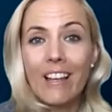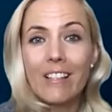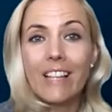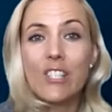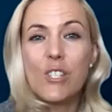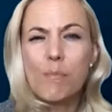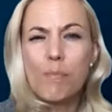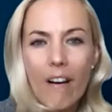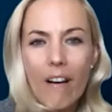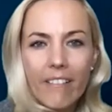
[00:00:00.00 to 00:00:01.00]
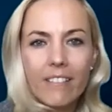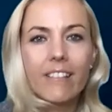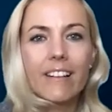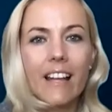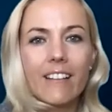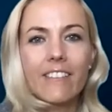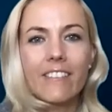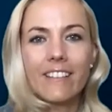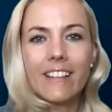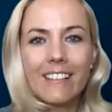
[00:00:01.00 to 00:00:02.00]
that spark,
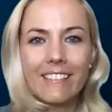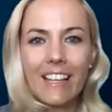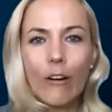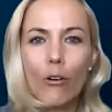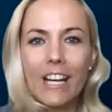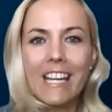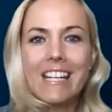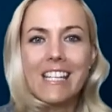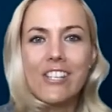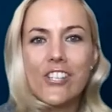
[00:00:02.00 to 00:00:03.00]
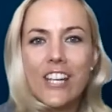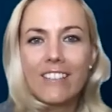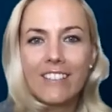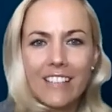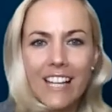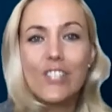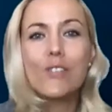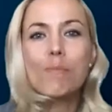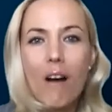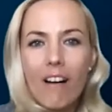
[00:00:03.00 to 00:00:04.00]
that or initiated that
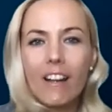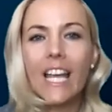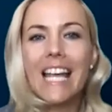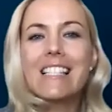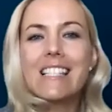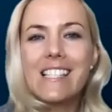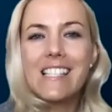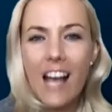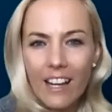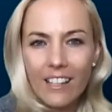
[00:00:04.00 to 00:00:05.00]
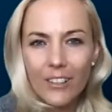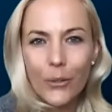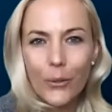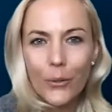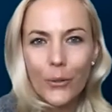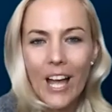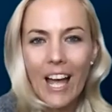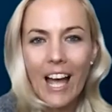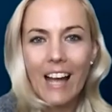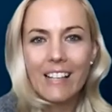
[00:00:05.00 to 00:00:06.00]
spark inside you,
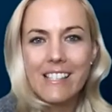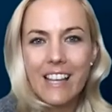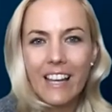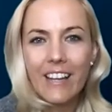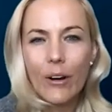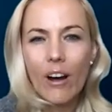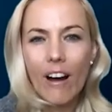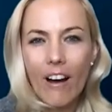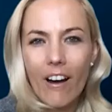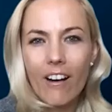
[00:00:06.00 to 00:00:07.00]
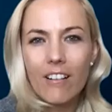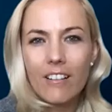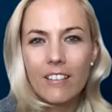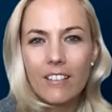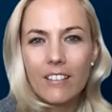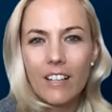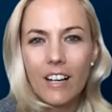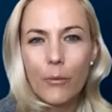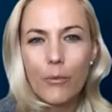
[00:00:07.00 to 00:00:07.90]
and say, oh, I